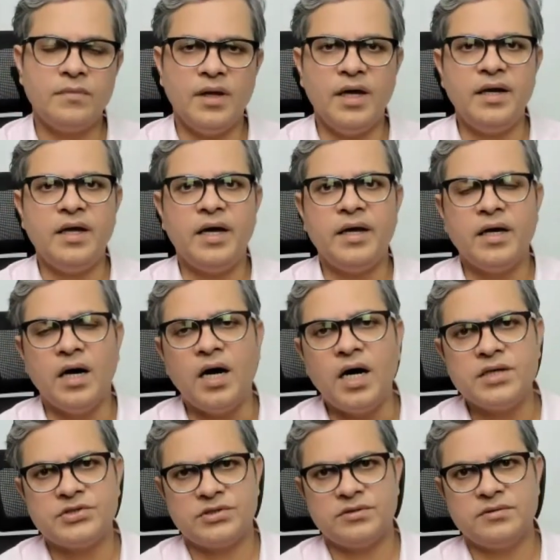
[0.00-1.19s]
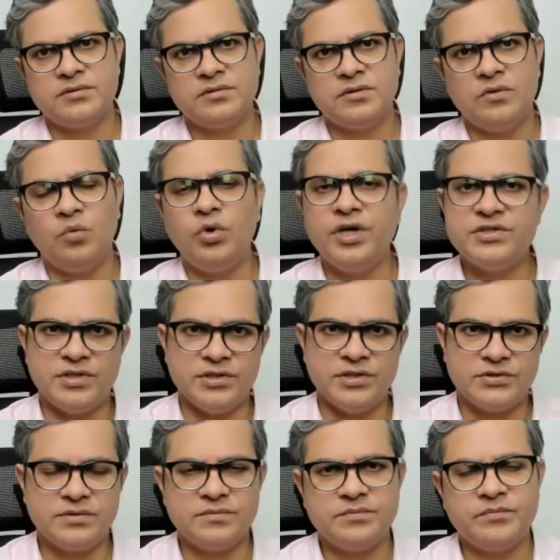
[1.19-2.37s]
and I asked, what is this?